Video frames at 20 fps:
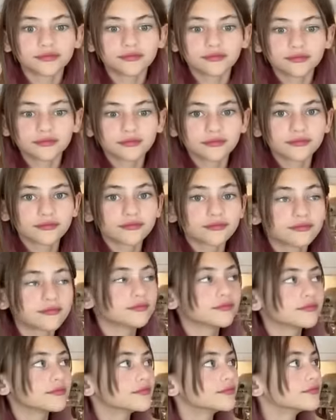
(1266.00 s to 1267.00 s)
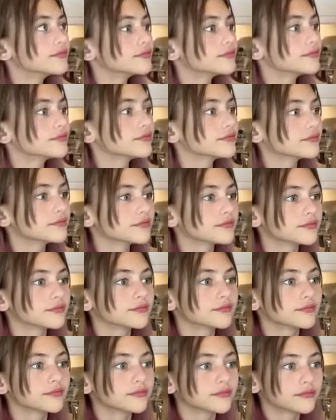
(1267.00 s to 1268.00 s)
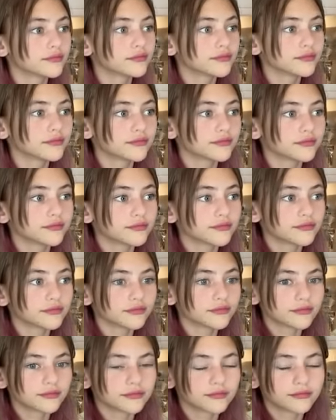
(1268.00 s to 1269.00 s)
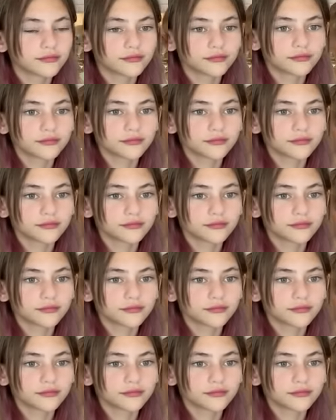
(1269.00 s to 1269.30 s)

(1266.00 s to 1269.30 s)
(not speaking)